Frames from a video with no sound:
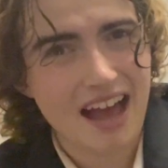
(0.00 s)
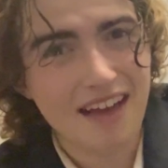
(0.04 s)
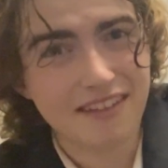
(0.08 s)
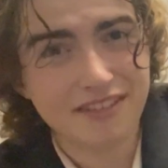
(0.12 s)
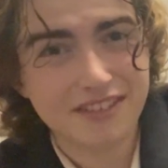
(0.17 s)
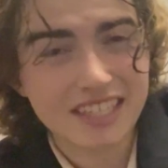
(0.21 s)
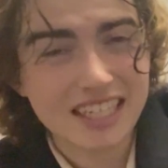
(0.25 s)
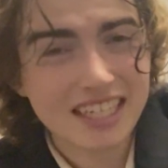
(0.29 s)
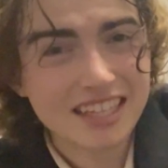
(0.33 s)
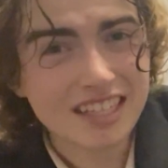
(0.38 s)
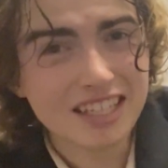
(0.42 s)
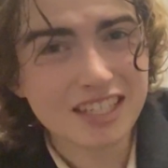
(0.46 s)
I've
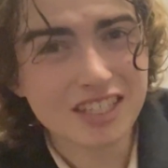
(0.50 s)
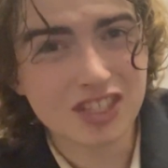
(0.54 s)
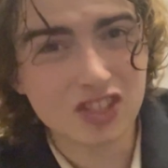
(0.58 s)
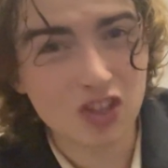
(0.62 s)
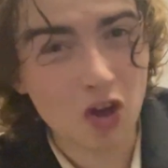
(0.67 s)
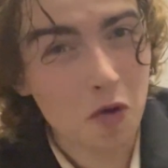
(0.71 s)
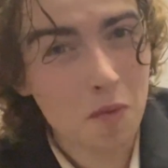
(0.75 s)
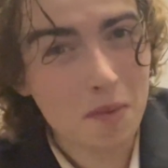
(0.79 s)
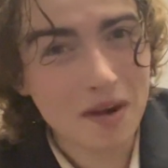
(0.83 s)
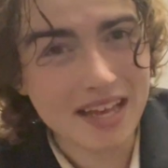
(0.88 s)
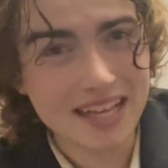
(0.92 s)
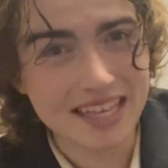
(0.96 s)
seen these
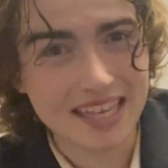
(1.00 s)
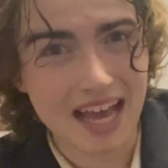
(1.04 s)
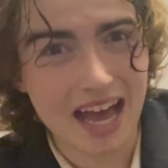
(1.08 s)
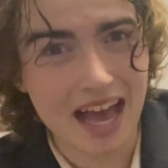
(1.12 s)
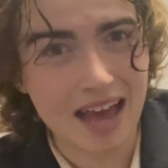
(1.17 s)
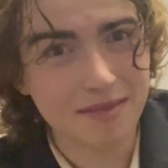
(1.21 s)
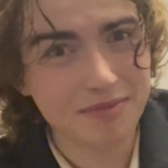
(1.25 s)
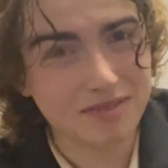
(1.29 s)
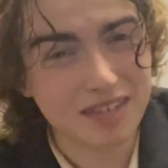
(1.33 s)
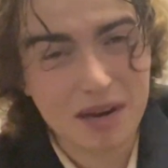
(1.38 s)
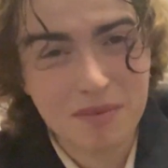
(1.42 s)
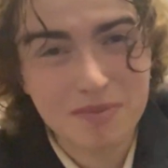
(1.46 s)
so many
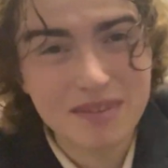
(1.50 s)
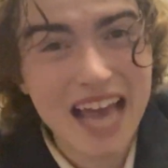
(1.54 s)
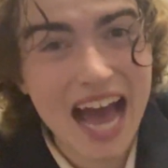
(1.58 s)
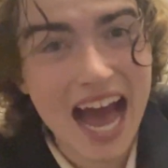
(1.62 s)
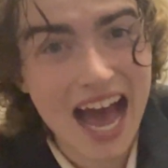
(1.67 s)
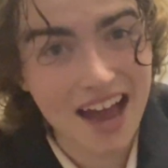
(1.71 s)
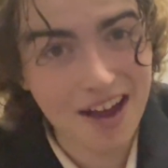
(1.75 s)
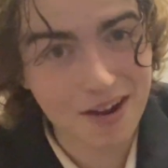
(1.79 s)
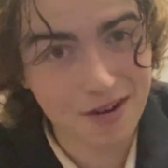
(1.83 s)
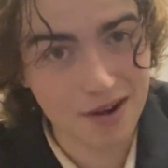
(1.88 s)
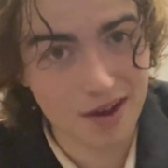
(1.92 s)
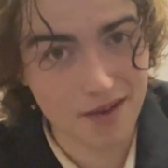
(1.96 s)
times that I'm
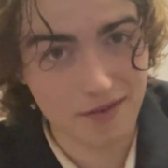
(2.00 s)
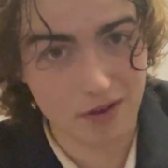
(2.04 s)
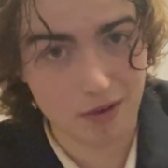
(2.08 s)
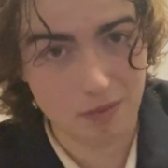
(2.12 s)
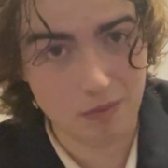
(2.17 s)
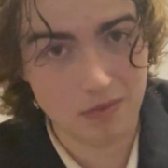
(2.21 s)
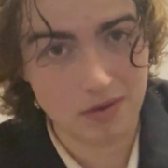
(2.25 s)
tired of them.